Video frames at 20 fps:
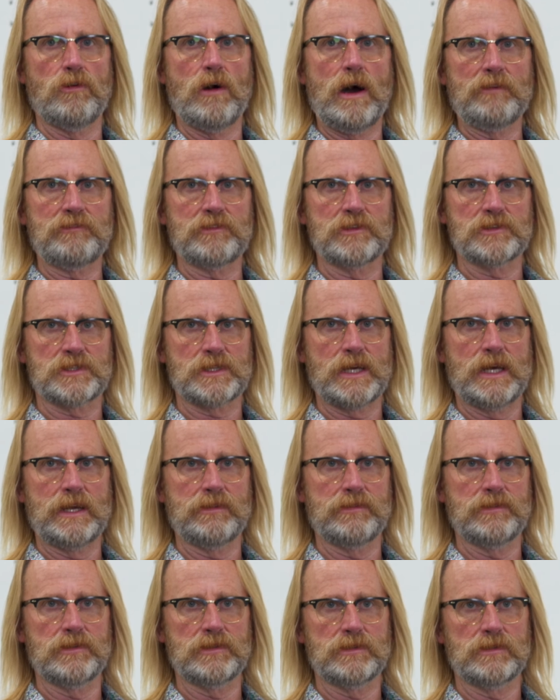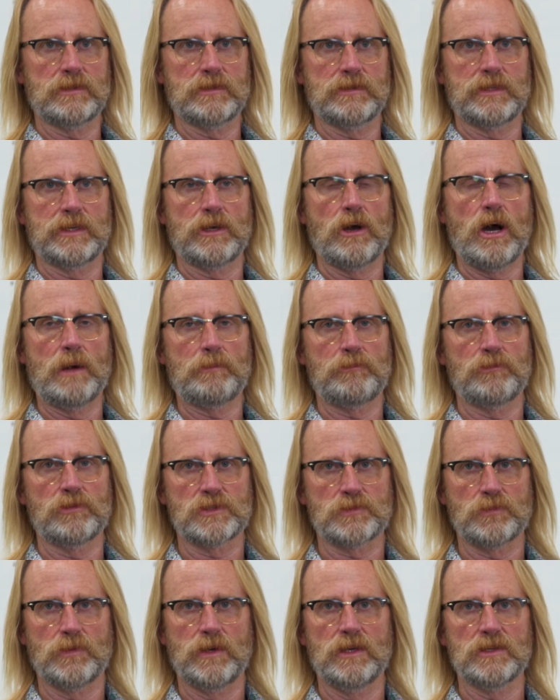off the side of the hopper as
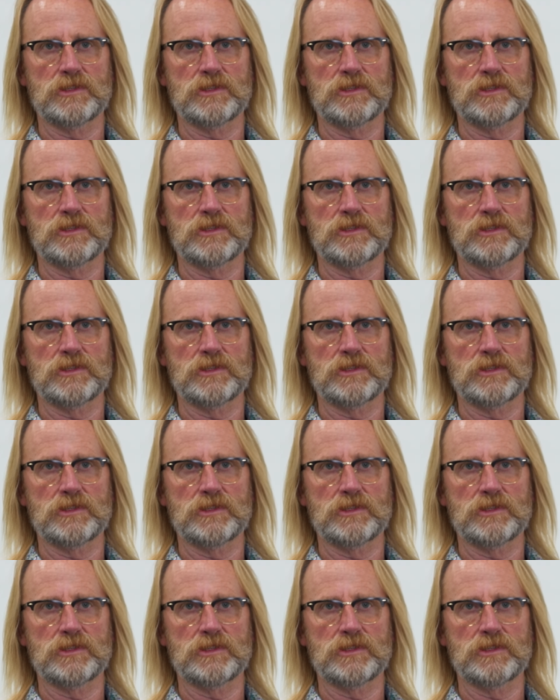well,